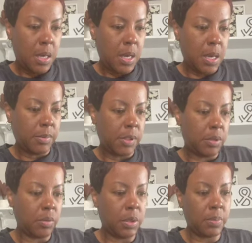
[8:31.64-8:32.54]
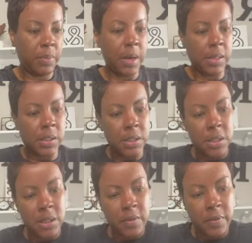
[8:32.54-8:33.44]
absolutely
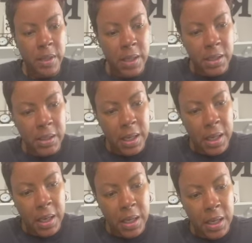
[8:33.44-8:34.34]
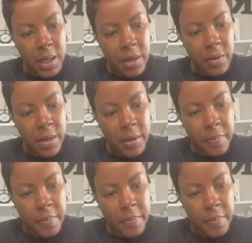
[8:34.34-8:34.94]
positive it is adhering.